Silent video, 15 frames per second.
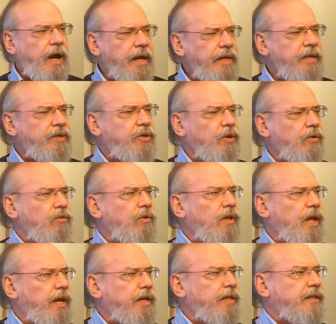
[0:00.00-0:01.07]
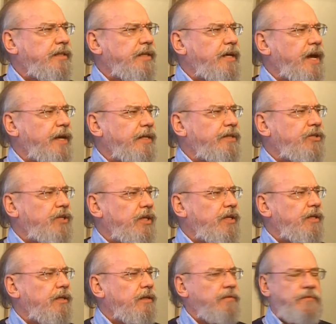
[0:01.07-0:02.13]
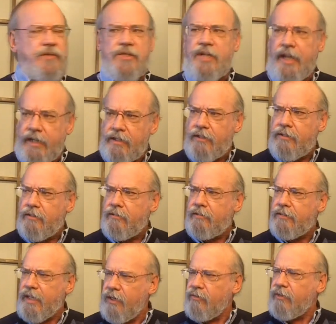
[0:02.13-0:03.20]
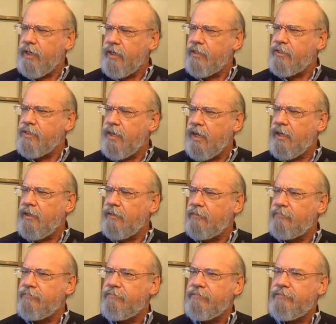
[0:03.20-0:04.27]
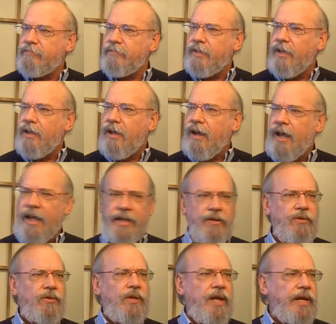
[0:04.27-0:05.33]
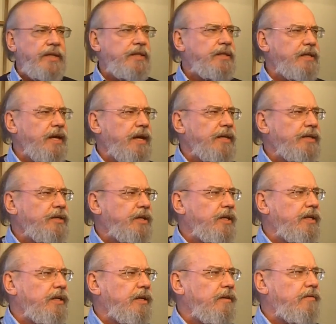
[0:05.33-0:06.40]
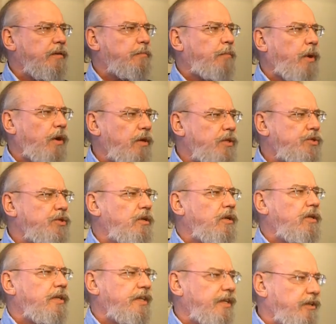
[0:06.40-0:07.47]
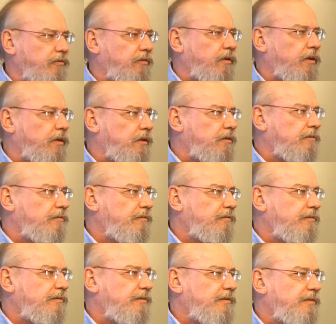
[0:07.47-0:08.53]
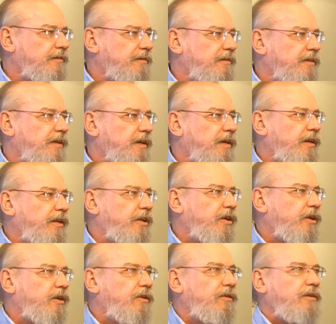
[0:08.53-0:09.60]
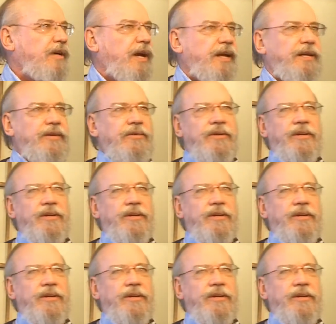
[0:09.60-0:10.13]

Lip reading: I don't like the idea of Satan. Is that okay to say? I don't like the idea of a personal evil. You know,